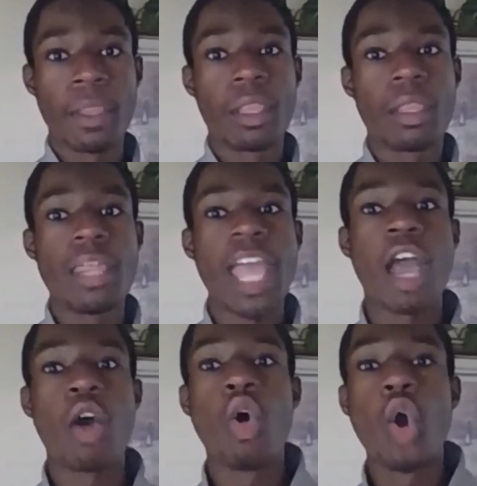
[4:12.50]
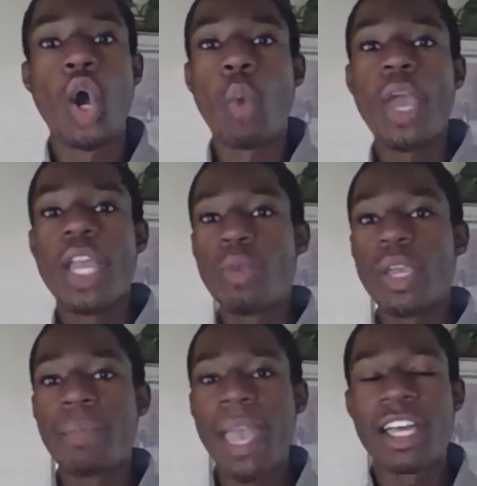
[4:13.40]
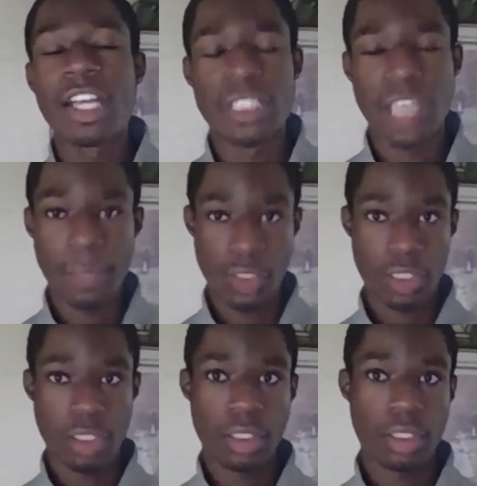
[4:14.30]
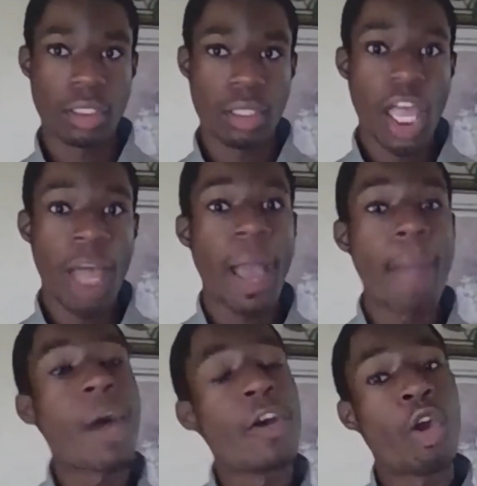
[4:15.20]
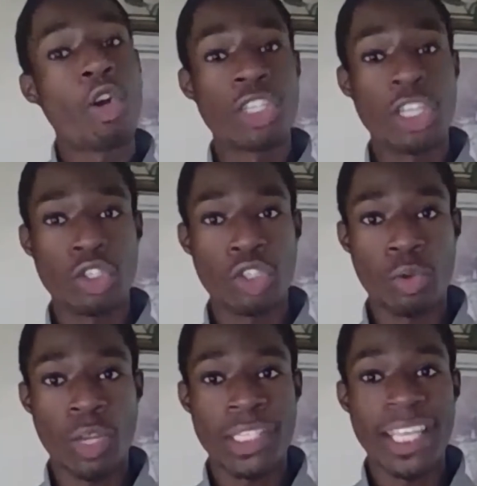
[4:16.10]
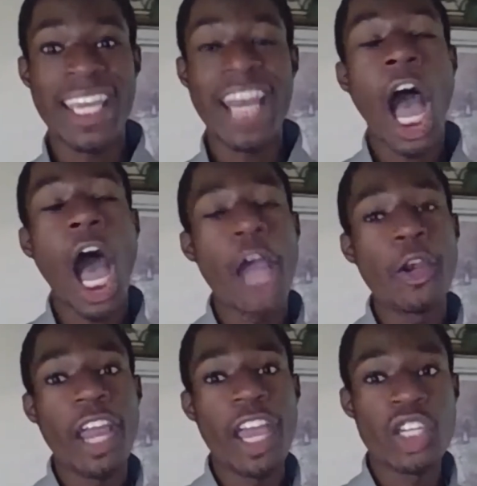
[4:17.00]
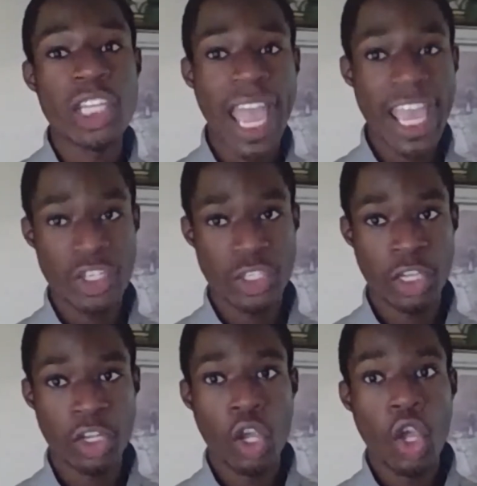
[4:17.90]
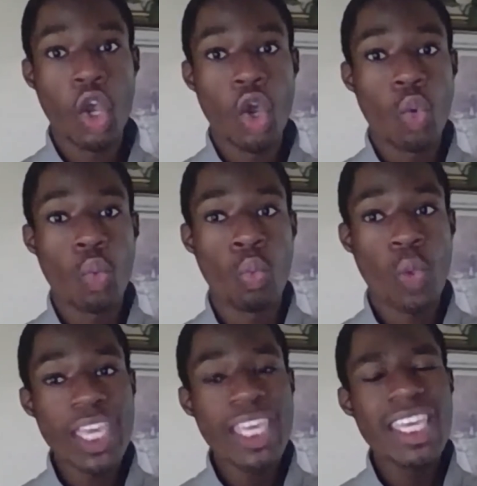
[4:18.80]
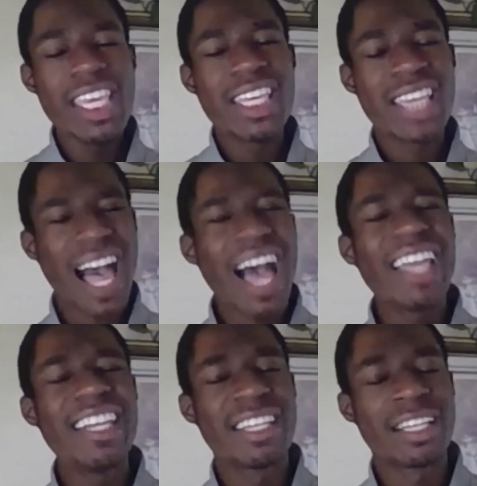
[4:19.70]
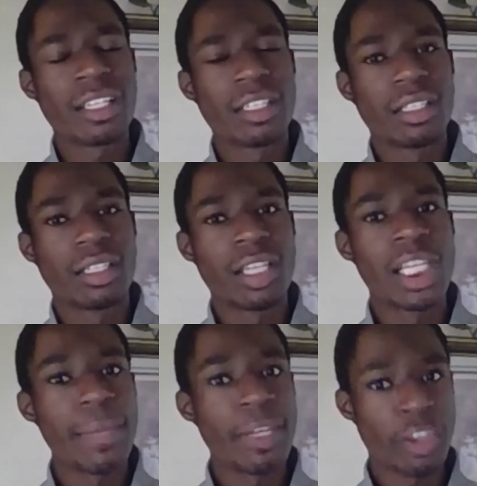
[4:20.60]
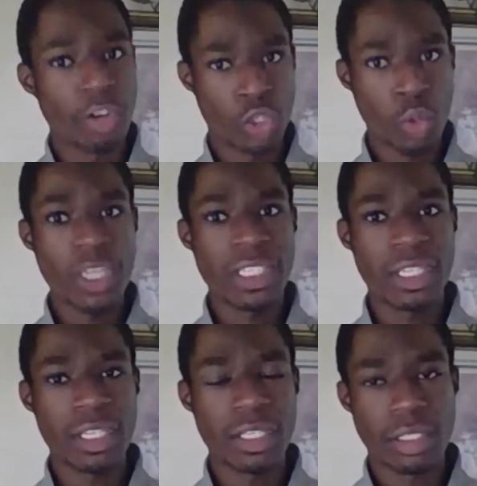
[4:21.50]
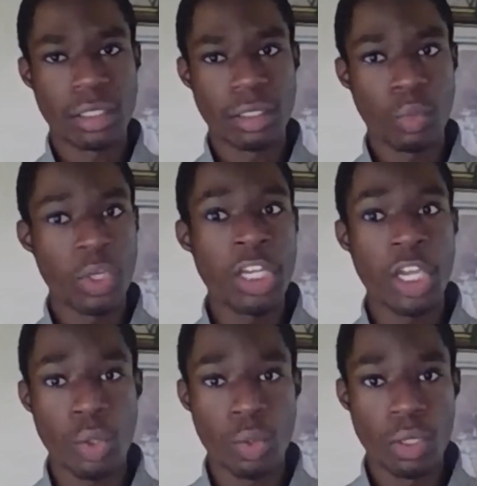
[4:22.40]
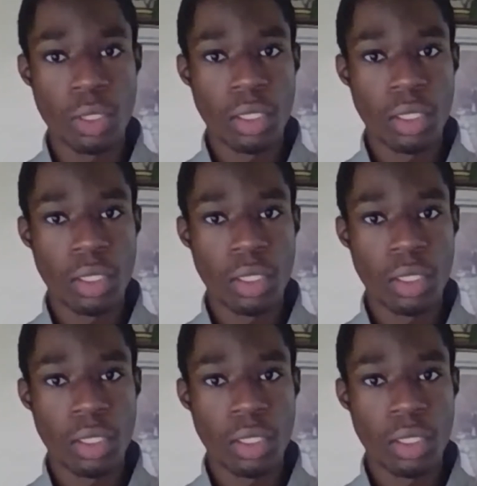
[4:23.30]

Now, when we make assumptions about minority students in higher education, we kind of limit their choices. We do.